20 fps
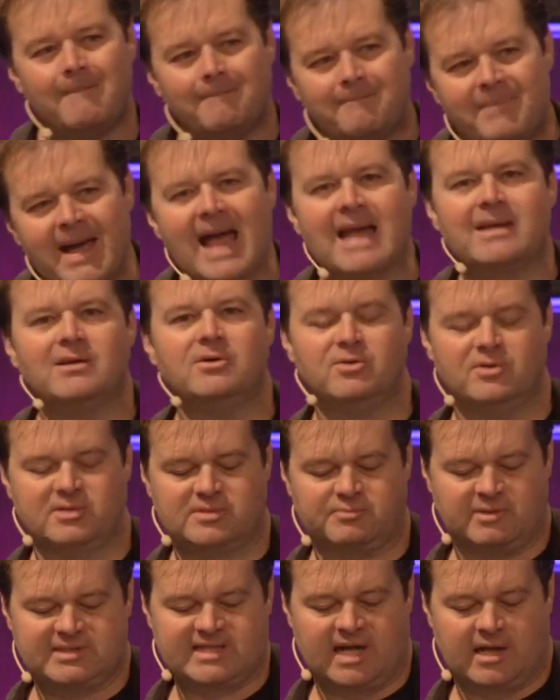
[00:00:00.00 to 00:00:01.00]
bad
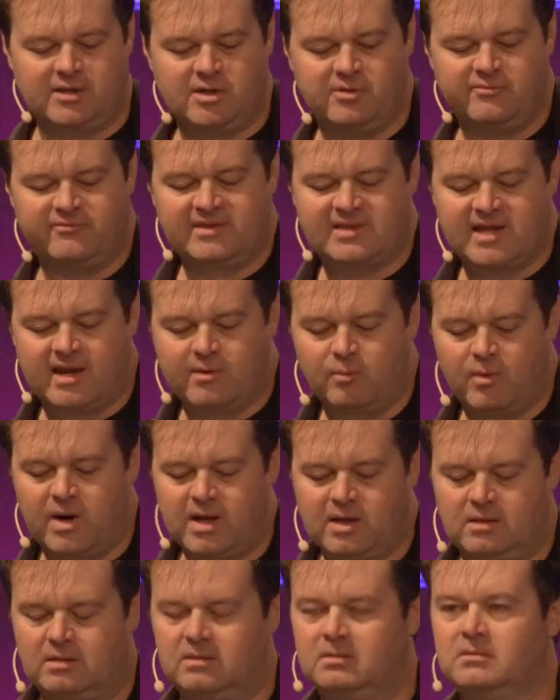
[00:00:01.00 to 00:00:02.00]
news will tell you that they
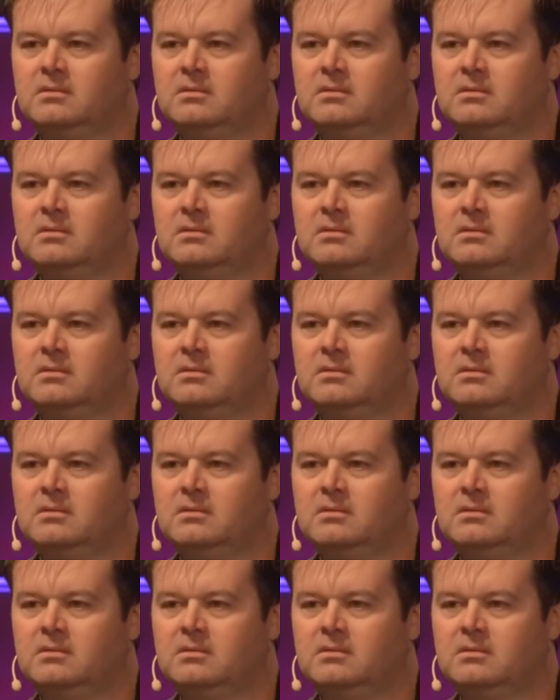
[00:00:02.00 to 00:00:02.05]
will.